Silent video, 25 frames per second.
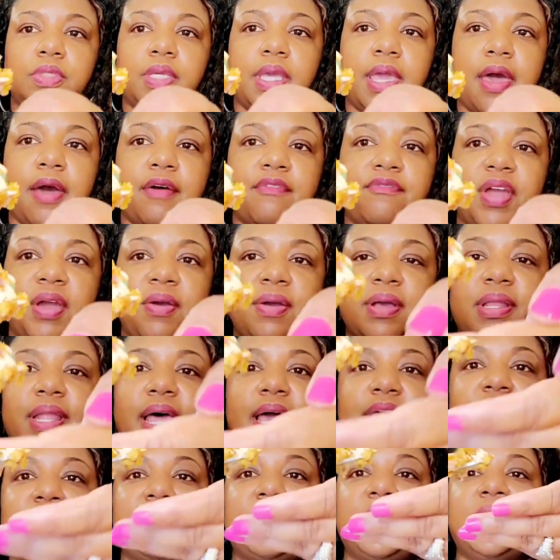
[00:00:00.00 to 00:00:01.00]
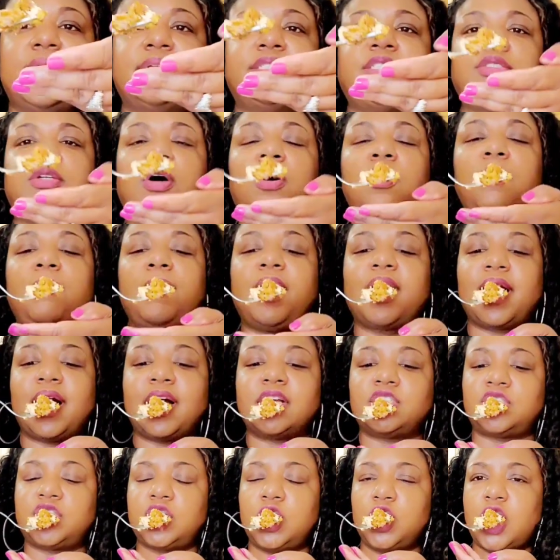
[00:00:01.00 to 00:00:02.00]
Yeah, very light, you guys. Oh my
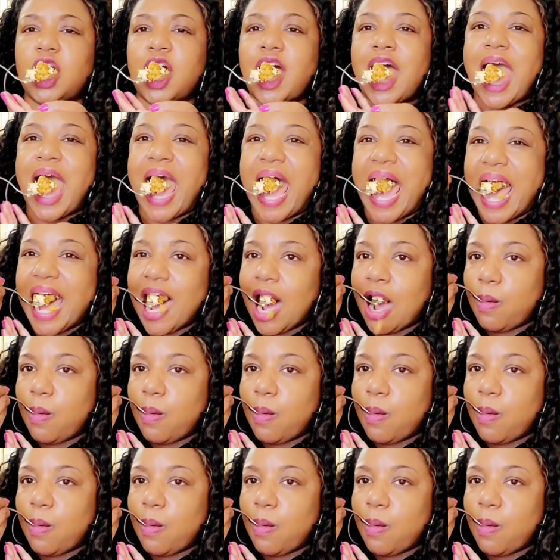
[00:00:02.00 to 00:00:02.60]
gosh, so good.